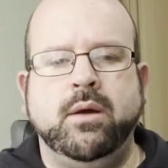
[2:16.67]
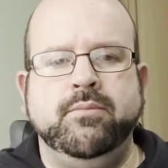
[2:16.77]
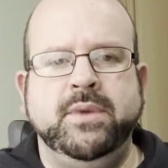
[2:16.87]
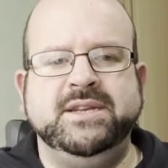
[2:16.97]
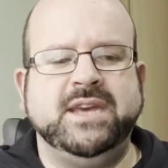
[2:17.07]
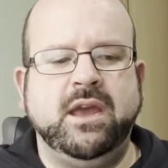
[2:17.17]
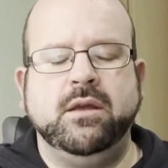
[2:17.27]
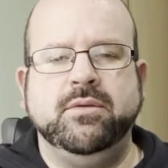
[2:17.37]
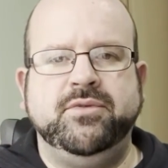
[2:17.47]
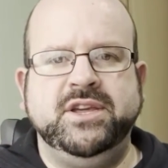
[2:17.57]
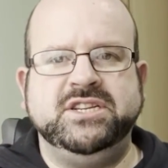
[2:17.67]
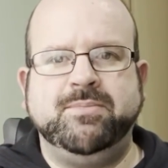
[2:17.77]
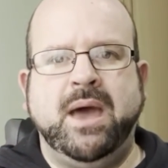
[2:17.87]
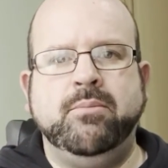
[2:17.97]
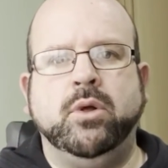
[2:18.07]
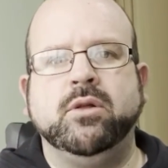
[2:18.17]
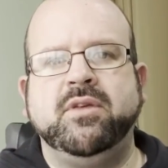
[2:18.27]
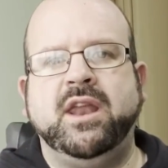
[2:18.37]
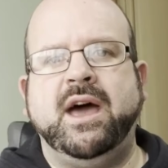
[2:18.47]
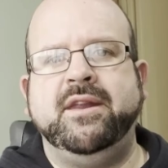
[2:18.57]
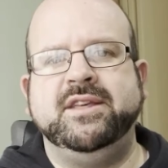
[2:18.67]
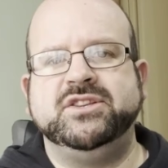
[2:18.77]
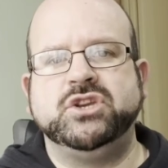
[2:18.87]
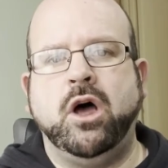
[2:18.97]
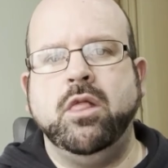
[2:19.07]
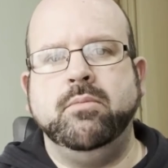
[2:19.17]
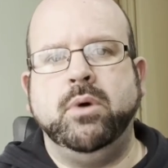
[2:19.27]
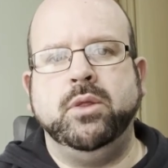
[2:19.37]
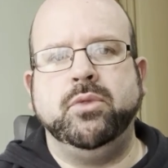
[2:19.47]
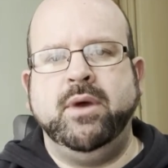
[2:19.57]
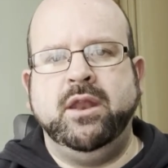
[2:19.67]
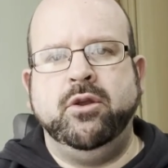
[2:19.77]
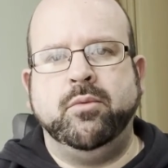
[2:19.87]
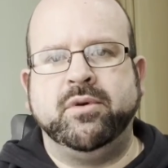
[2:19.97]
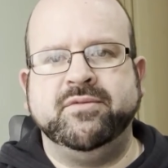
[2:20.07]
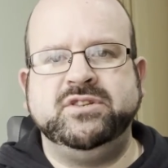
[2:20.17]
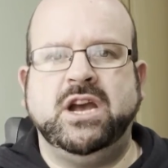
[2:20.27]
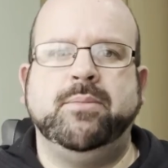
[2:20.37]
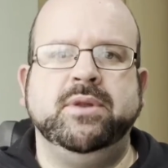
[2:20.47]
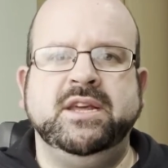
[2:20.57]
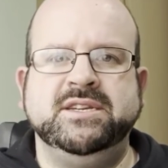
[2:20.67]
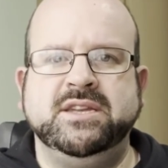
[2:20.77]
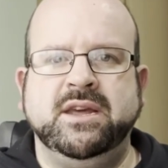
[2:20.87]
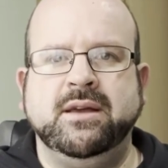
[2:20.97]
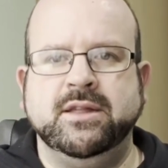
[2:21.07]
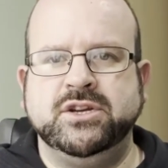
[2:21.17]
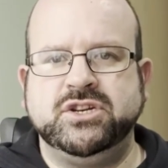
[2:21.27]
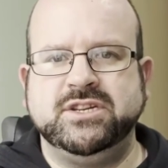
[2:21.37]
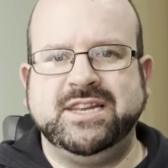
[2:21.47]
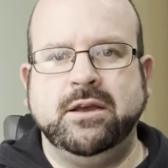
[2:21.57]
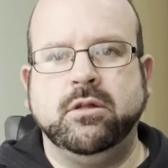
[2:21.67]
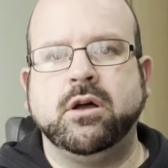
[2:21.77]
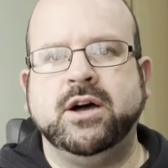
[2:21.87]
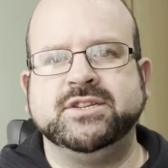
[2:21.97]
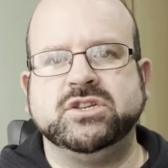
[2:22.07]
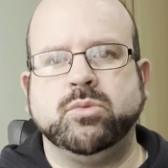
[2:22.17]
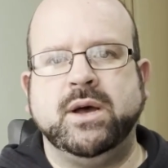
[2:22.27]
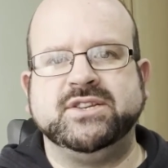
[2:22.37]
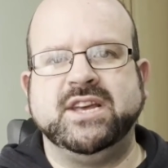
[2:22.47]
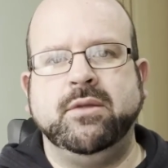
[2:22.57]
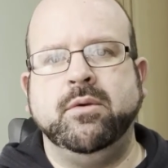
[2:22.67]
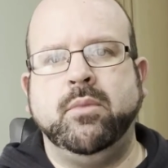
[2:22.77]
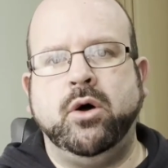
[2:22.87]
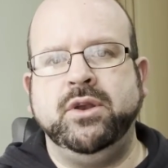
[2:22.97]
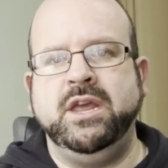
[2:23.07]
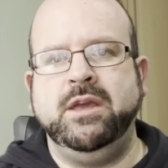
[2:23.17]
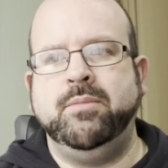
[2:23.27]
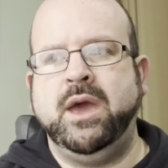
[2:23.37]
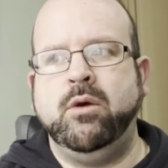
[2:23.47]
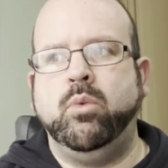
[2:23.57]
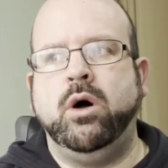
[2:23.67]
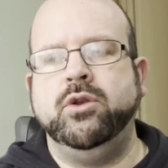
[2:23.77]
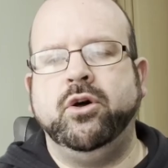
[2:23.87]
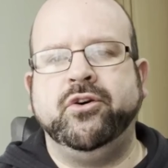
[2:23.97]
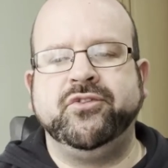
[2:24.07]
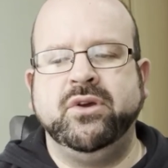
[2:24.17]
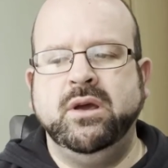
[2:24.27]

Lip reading: me taking the spare bulk that I had at the start of the month and a number of Japanese and English single cards as well, selling them on eBay, whatnot,